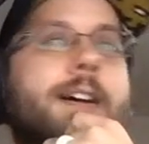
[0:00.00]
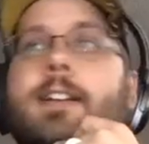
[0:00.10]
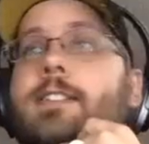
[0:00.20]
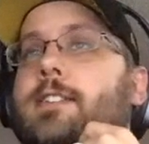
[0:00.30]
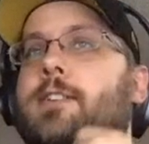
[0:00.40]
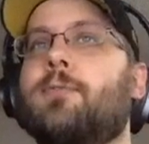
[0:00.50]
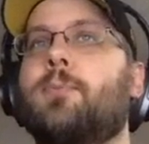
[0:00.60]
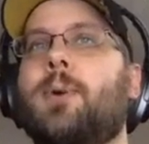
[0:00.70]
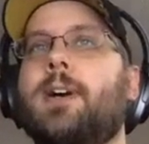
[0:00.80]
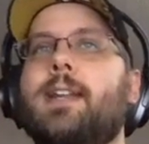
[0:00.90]
So,
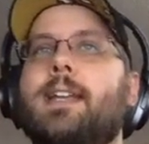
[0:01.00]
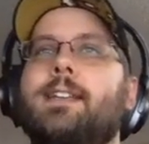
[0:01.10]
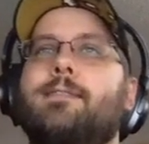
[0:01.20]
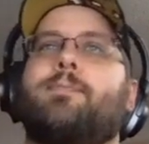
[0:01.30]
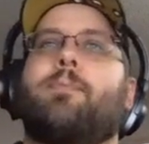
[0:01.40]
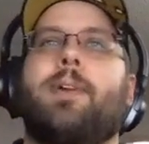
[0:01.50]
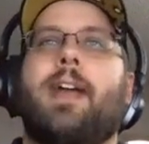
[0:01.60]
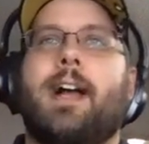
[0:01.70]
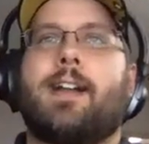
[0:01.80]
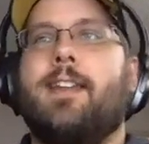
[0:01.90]
what is
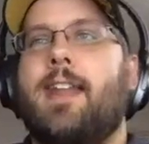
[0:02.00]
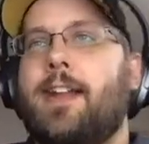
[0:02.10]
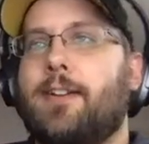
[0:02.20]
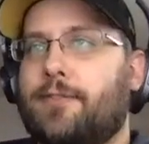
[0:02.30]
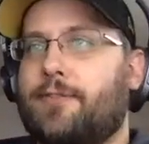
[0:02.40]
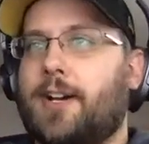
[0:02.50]
React Native?